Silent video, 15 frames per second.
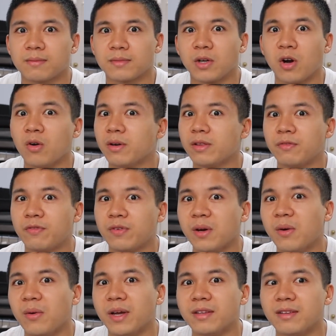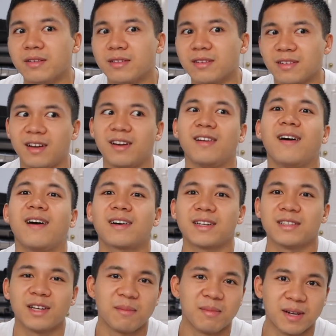go with the flow and unlock our
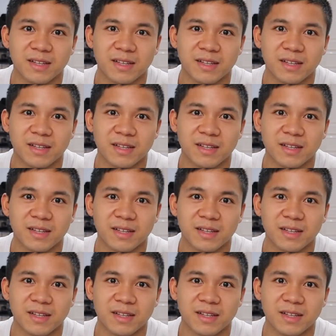double